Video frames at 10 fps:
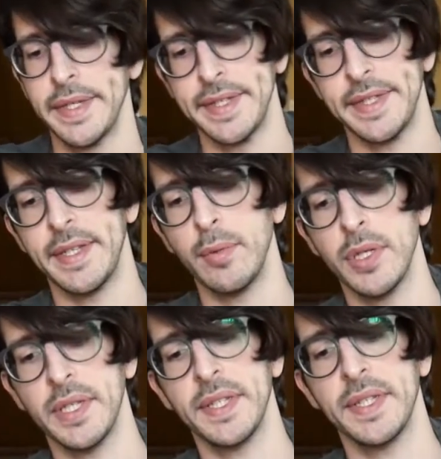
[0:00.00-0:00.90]
see
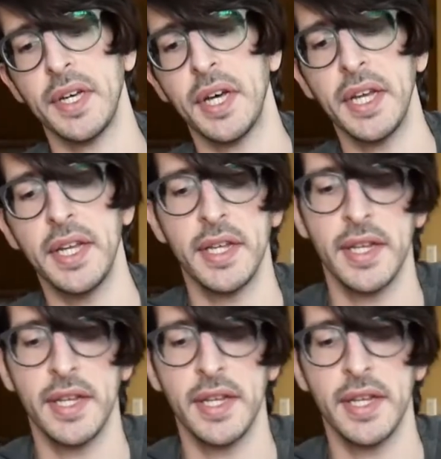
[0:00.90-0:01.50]
what's inside.